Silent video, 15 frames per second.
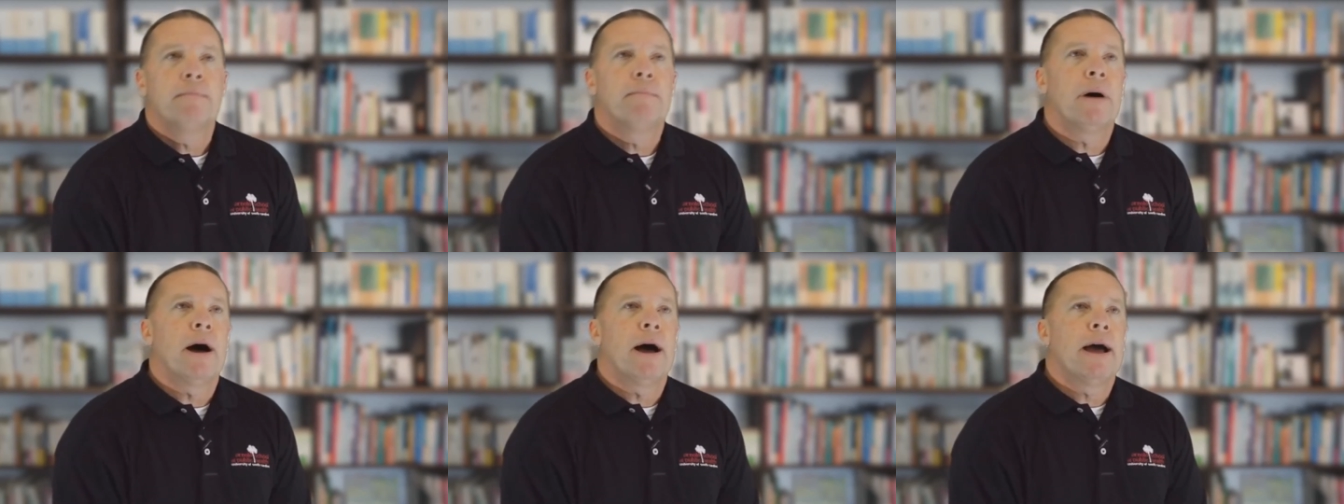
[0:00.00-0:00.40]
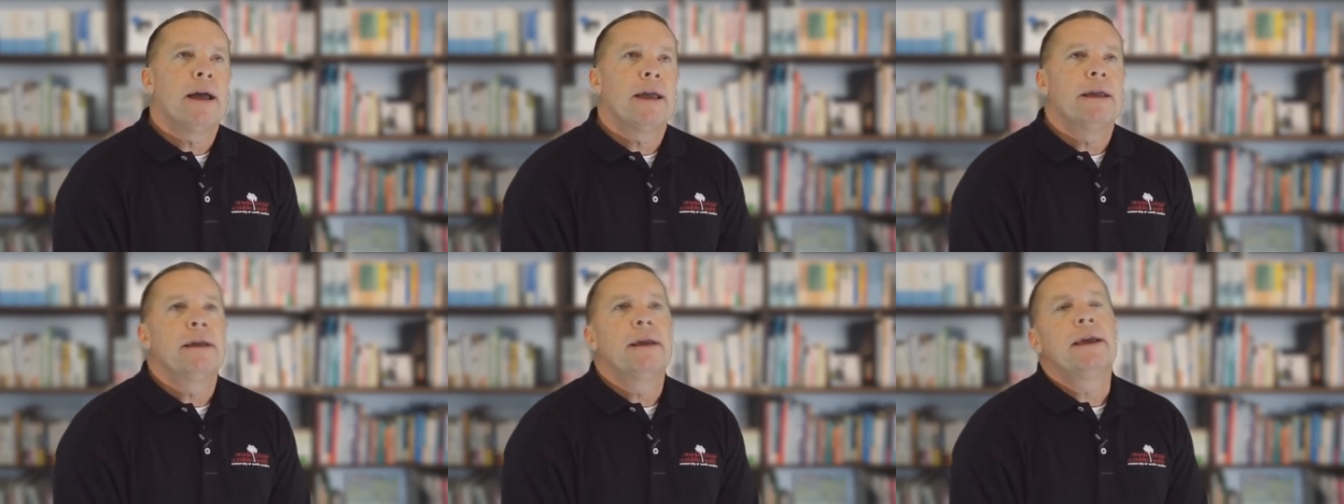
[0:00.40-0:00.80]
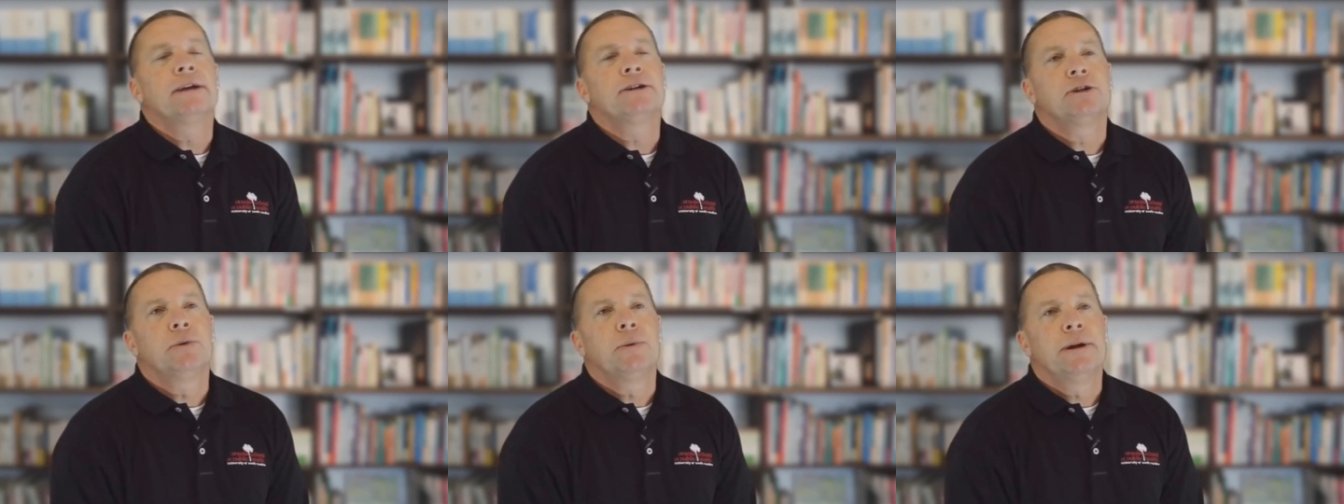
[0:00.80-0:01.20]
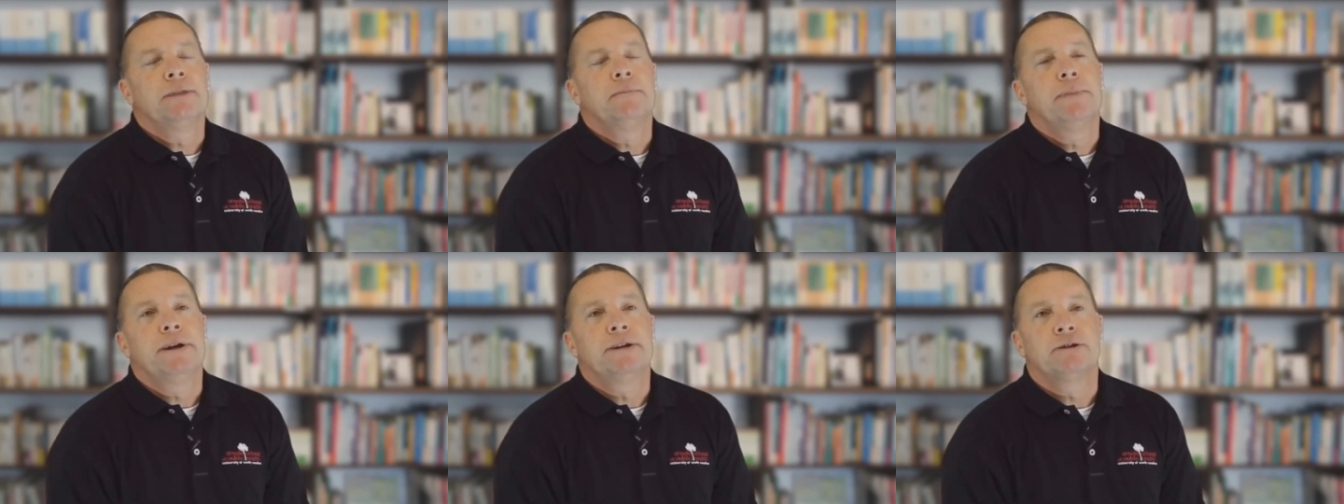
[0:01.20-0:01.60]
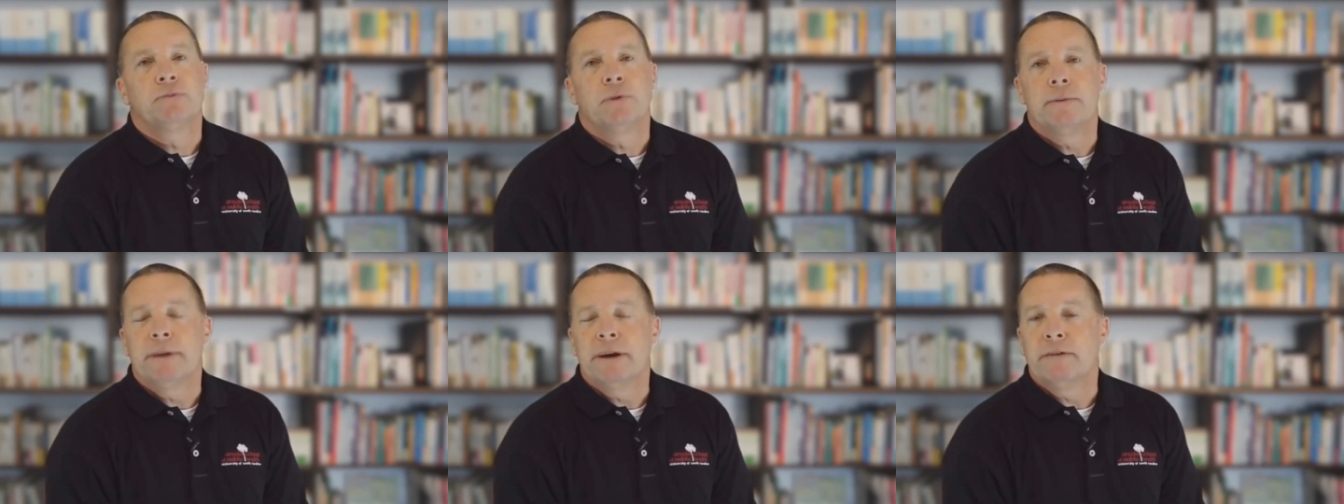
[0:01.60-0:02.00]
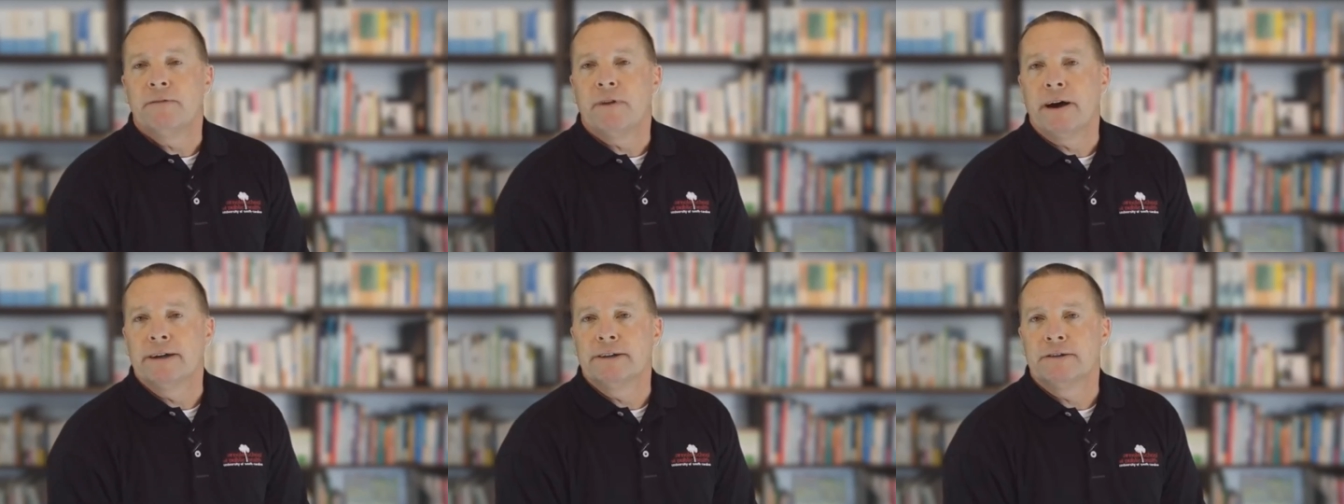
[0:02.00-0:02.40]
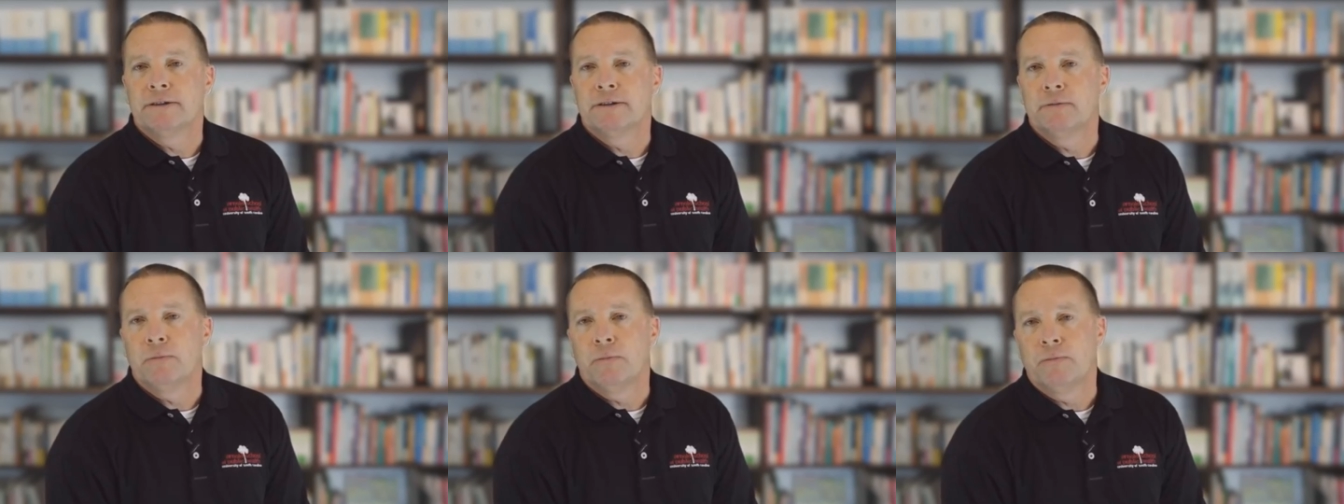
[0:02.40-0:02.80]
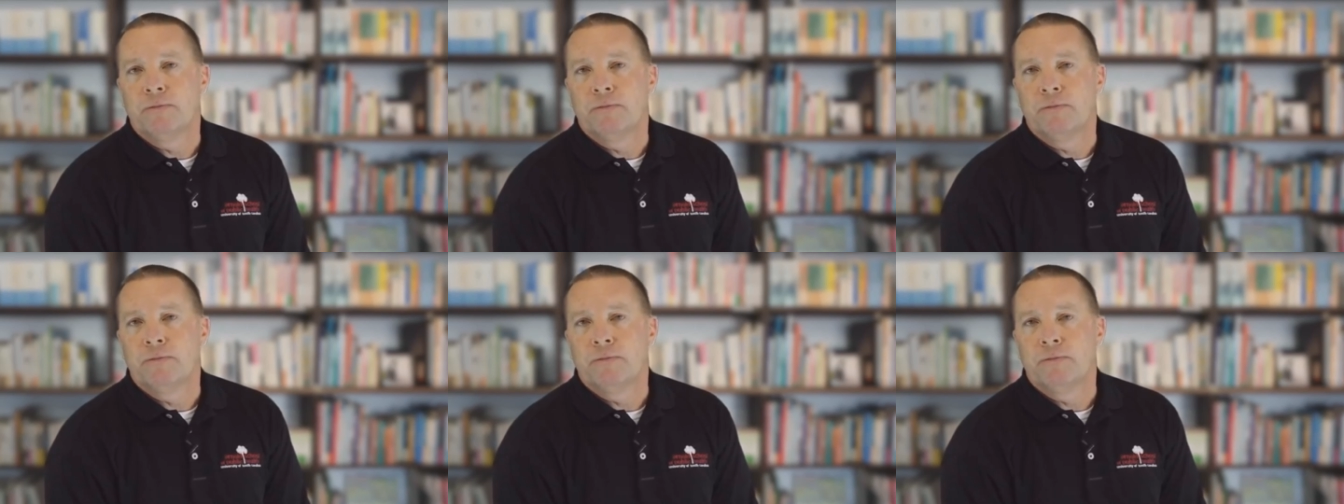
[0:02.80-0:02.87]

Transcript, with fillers: by issuing beach swimming advisors